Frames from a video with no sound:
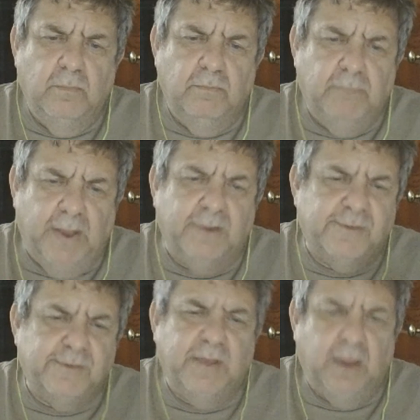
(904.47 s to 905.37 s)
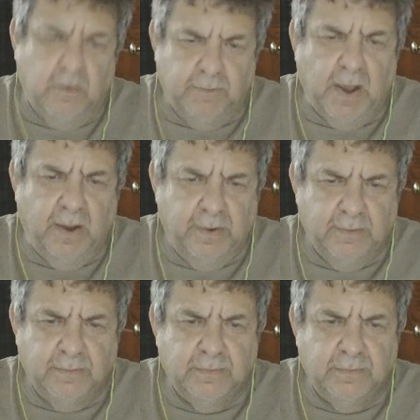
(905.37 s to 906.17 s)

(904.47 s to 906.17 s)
made a stink about it,